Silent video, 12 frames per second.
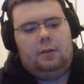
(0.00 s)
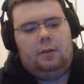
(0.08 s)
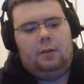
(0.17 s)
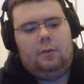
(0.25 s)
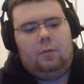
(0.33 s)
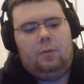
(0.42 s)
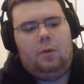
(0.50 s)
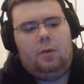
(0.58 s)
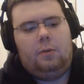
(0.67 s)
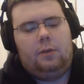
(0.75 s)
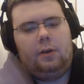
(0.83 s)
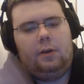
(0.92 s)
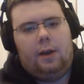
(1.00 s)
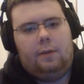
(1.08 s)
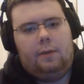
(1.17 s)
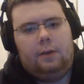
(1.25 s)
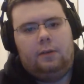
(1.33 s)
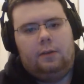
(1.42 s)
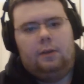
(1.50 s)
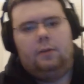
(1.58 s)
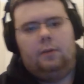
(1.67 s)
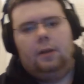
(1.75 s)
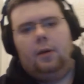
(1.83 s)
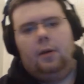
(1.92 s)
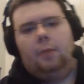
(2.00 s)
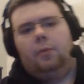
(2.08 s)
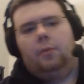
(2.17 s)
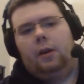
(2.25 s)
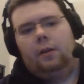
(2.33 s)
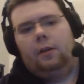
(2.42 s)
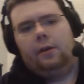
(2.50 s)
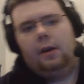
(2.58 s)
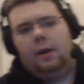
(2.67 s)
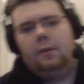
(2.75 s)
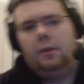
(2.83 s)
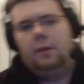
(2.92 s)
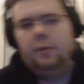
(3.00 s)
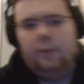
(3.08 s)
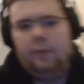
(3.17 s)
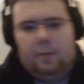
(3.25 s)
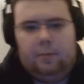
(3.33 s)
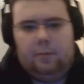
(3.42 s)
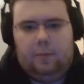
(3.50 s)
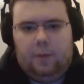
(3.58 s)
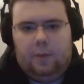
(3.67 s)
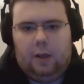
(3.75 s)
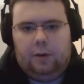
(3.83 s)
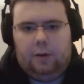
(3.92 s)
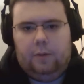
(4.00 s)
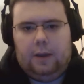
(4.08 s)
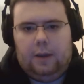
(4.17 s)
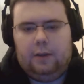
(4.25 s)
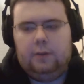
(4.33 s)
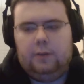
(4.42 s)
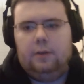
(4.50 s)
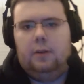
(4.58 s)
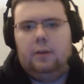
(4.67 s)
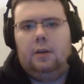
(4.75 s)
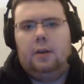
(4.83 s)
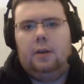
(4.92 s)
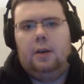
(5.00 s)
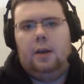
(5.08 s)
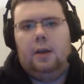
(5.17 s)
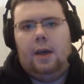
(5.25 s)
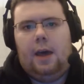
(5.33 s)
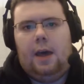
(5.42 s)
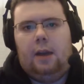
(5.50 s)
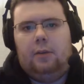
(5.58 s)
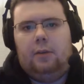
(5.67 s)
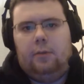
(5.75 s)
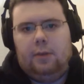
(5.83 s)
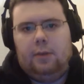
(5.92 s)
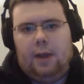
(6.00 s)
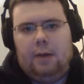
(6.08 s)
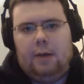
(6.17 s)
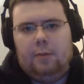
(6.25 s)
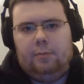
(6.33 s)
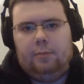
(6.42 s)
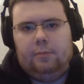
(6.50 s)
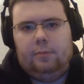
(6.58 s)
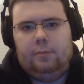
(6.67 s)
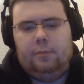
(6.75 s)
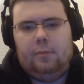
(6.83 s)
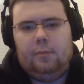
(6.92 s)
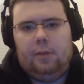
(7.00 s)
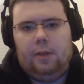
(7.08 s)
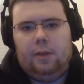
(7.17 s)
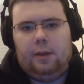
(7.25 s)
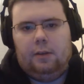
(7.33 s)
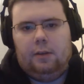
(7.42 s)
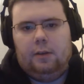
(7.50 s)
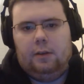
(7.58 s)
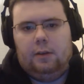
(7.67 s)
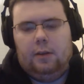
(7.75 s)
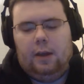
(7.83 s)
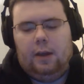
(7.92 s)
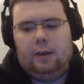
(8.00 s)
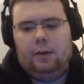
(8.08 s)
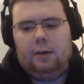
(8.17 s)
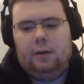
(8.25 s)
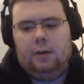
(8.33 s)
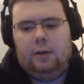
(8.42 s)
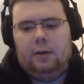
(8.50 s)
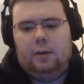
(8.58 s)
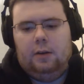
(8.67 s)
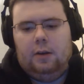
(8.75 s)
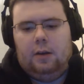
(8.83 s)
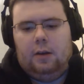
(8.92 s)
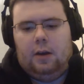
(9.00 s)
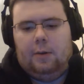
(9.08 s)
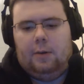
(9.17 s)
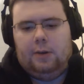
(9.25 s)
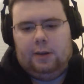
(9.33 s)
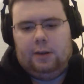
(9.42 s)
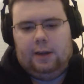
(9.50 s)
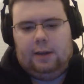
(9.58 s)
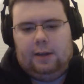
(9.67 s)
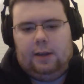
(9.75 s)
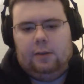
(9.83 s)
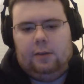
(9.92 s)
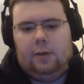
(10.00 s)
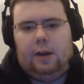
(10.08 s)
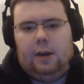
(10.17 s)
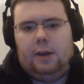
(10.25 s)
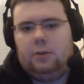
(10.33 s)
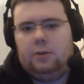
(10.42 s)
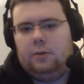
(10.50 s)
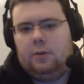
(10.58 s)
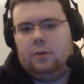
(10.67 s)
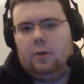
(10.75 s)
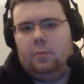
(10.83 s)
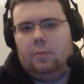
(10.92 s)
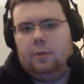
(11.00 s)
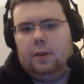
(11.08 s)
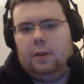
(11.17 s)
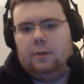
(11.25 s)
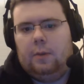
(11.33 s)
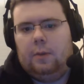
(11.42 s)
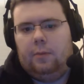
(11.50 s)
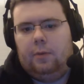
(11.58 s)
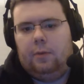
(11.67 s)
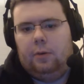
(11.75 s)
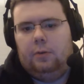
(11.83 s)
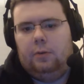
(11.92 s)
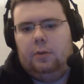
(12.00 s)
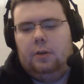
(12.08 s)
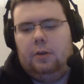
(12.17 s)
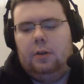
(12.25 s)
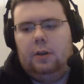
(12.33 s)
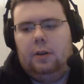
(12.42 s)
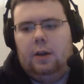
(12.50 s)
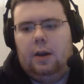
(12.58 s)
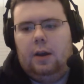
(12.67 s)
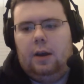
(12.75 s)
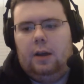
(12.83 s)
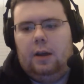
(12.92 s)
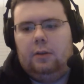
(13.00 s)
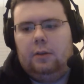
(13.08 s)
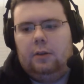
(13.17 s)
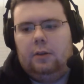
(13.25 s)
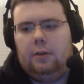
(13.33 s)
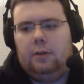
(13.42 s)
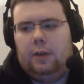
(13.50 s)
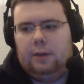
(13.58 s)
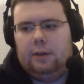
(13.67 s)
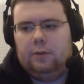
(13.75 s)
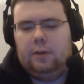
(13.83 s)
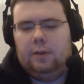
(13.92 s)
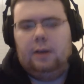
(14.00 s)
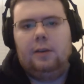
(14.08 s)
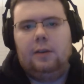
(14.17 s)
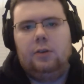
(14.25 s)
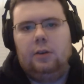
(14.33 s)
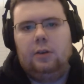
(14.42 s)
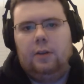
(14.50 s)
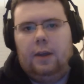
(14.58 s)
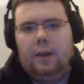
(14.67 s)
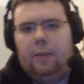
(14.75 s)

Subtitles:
One was the graphics. They definitely upgraded the graphics from Fallout New Vegas. Added some Skyrim things into that, which I liked. I liked the radiation storms that swept through. It's an interesting addition to the game.